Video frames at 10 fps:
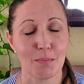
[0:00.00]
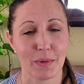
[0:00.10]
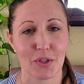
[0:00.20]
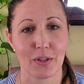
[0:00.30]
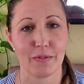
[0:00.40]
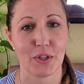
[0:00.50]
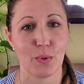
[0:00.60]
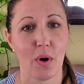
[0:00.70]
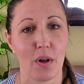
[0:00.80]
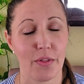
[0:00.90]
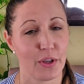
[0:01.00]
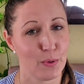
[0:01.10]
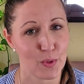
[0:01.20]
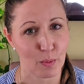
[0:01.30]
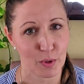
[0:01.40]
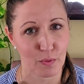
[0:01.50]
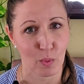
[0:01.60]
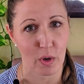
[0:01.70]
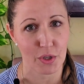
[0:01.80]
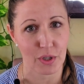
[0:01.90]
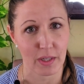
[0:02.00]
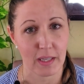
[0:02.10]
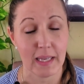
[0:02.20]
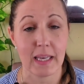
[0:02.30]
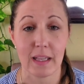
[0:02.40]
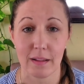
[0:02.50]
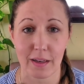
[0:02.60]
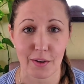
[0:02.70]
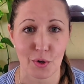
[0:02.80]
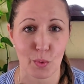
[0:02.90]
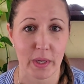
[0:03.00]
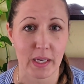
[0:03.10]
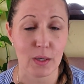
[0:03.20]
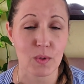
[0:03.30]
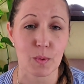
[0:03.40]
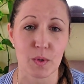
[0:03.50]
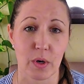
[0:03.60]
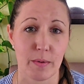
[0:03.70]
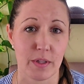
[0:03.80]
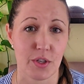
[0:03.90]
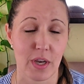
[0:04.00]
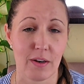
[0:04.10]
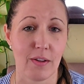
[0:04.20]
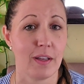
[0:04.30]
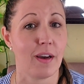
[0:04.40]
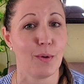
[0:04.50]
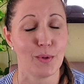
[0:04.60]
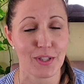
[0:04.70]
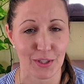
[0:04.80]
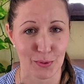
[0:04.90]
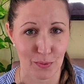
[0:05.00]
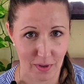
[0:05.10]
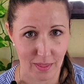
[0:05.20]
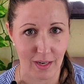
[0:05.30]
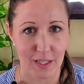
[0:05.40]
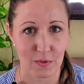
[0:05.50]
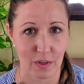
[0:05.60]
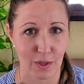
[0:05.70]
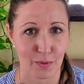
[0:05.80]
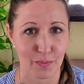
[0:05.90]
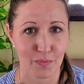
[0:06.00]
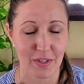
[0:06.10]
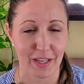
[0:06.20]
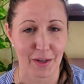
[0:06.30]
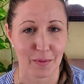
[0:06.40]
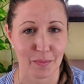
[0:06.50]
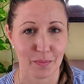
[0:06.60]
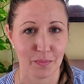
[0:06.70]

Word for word: Much love to you all. Thank you so much for watching. Hit a like on your way out, subscribe to the channel, and I will see you in the next video. Take care.